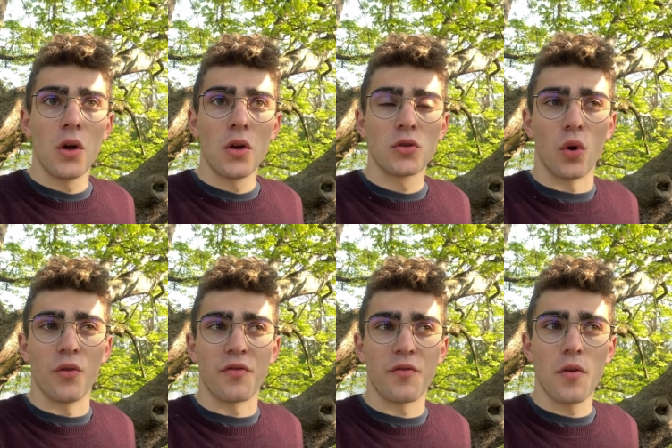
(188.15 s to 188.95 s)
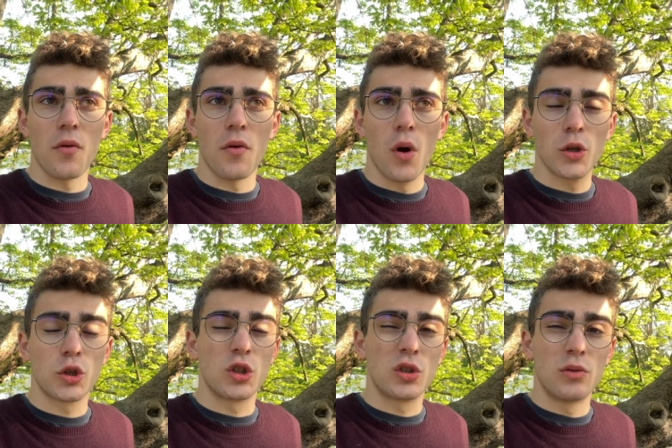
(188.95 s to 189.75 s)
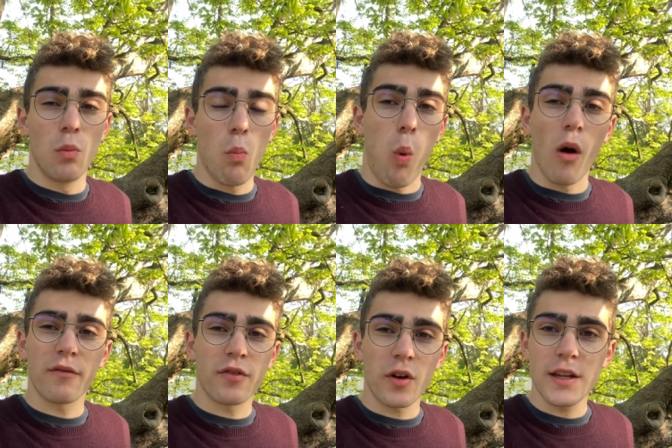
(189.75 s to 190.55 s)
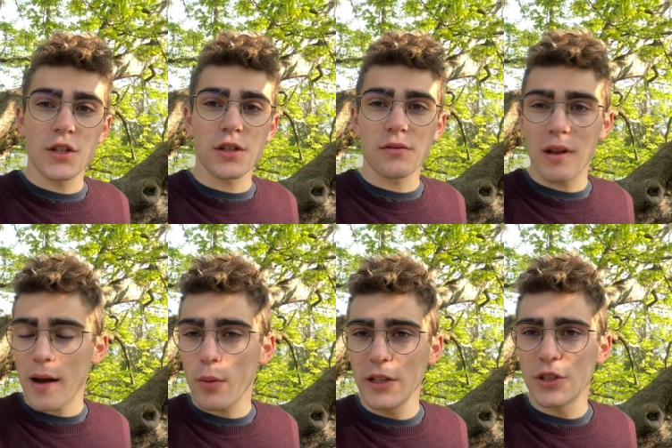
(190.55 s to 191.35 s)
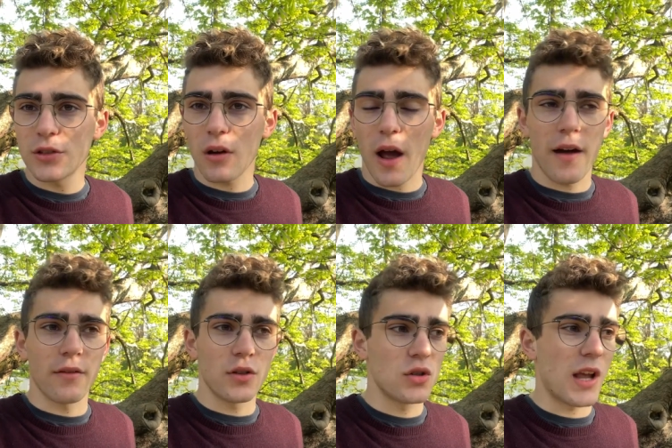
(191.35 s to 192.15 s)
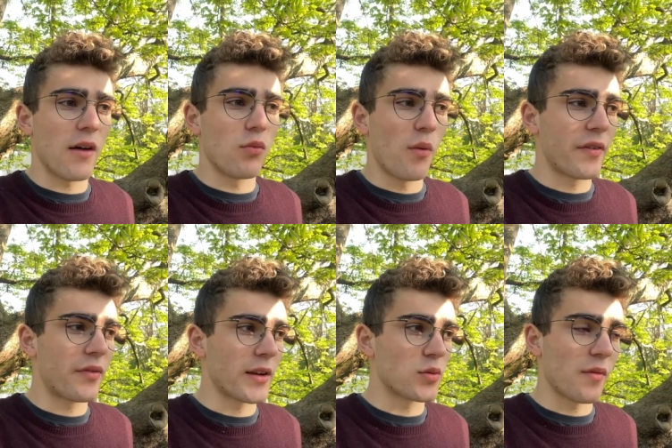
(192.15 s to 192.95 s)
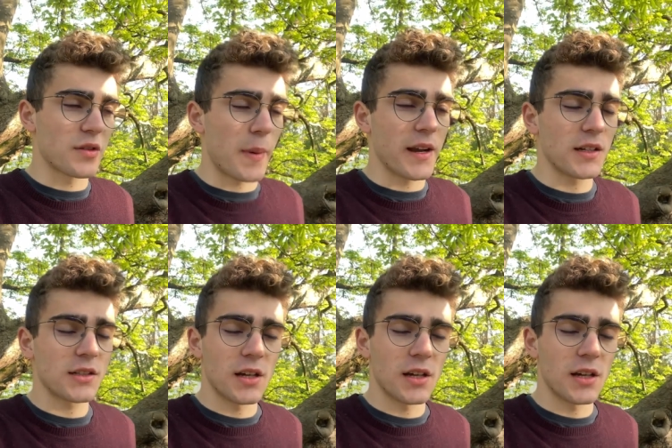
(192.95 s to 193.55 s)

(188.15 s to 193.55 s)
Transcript: sort of one for each language. I usually have one for French, one for Spanish.